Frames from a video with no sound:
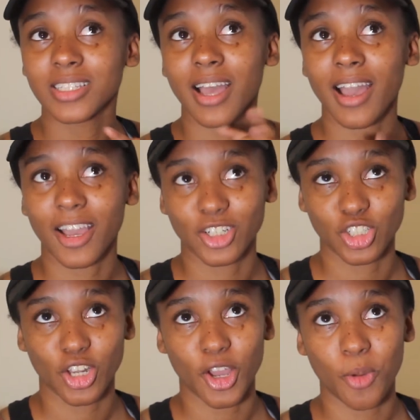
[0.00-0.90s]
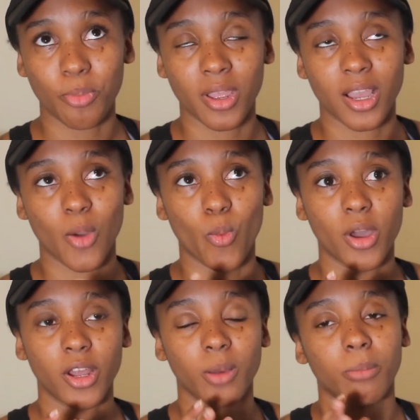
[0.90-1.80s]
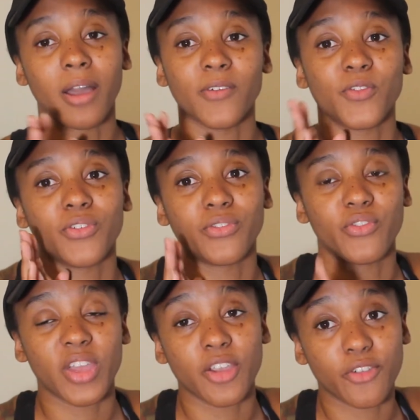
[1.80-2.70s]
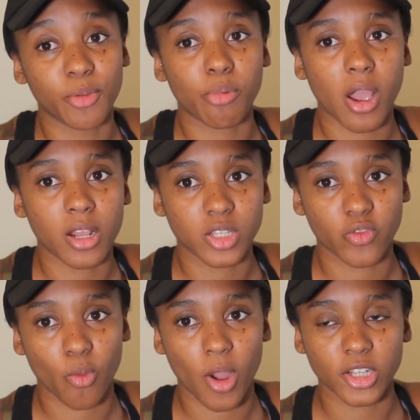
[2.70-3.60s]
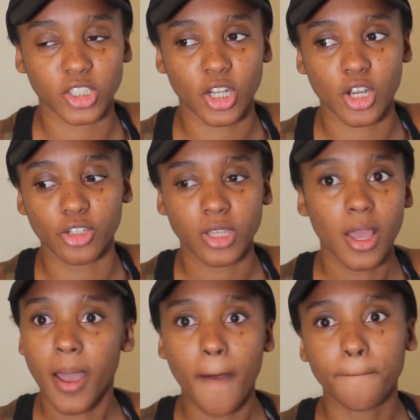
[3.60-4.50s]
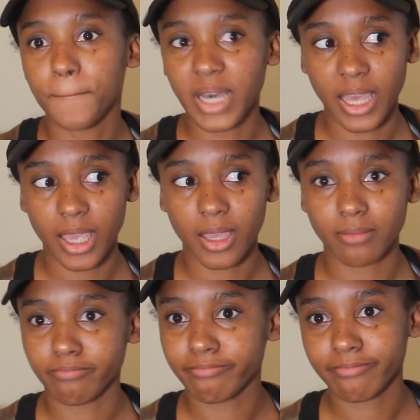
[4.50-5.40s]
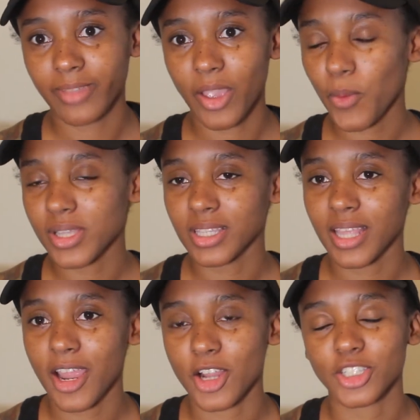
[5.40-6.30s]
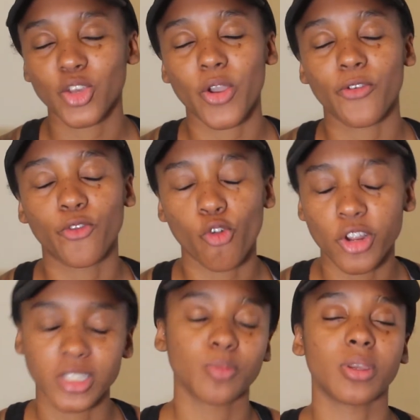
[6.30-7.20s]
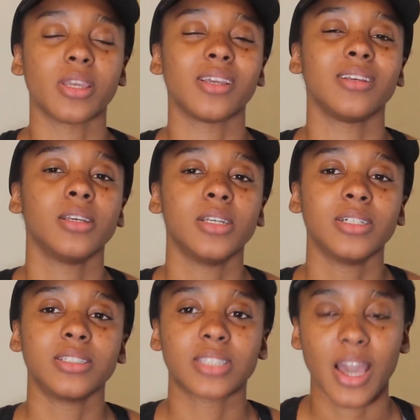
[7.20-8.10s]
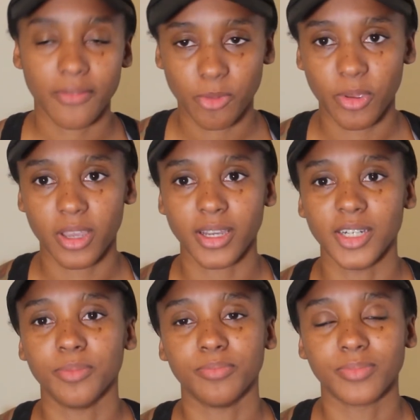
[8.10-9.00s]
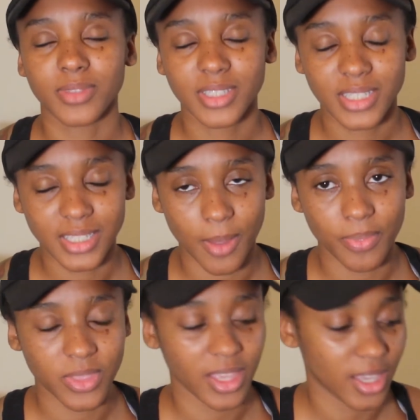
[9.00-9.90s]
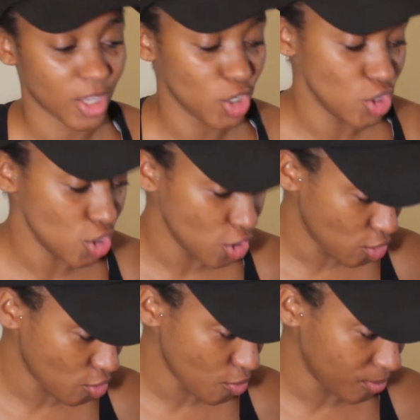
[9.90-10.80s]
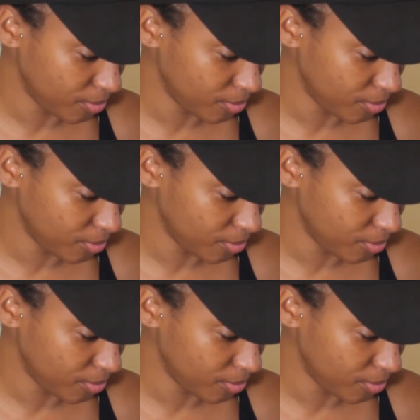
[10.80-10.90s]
to actually go pick up one of my favorite products for wash and goes, but it wasn't there. So it forced me to have to pick up something new.